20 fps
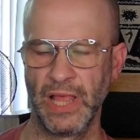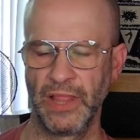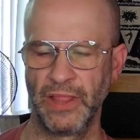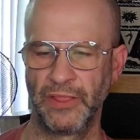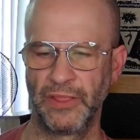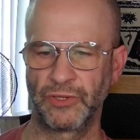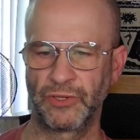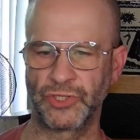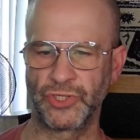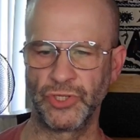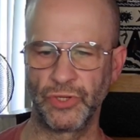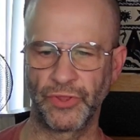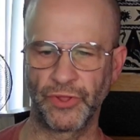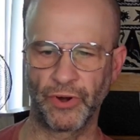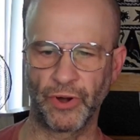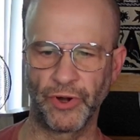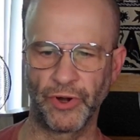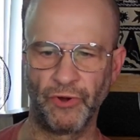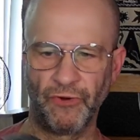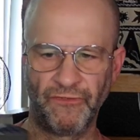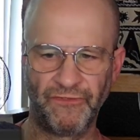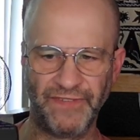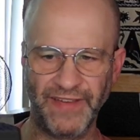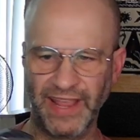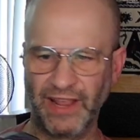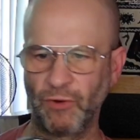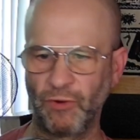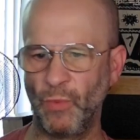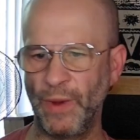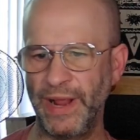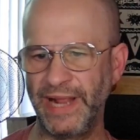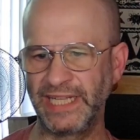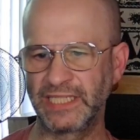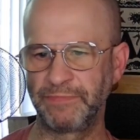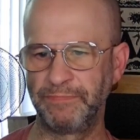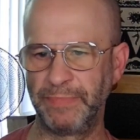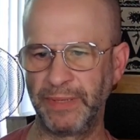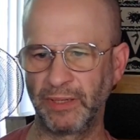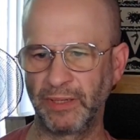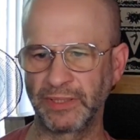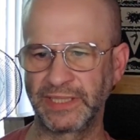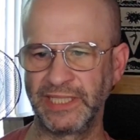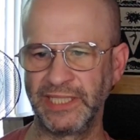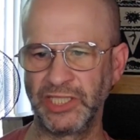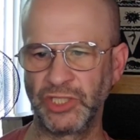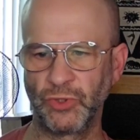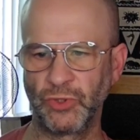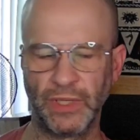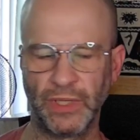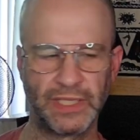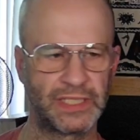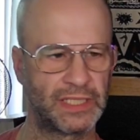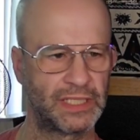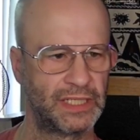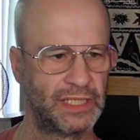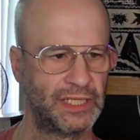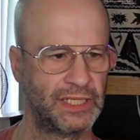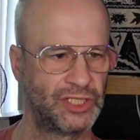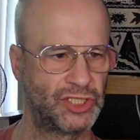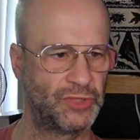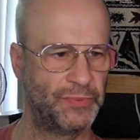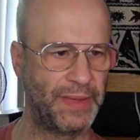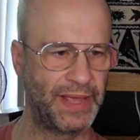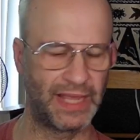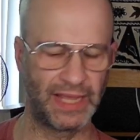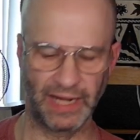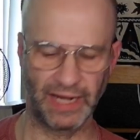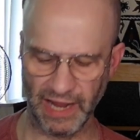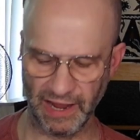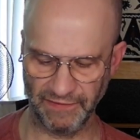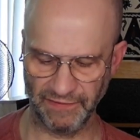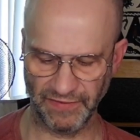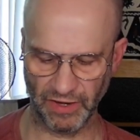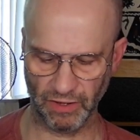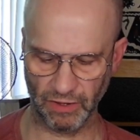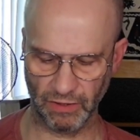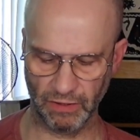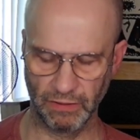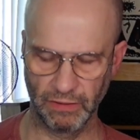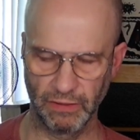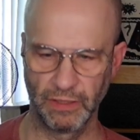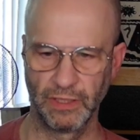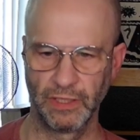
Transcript: there are no fake weights built into it to make it heavier.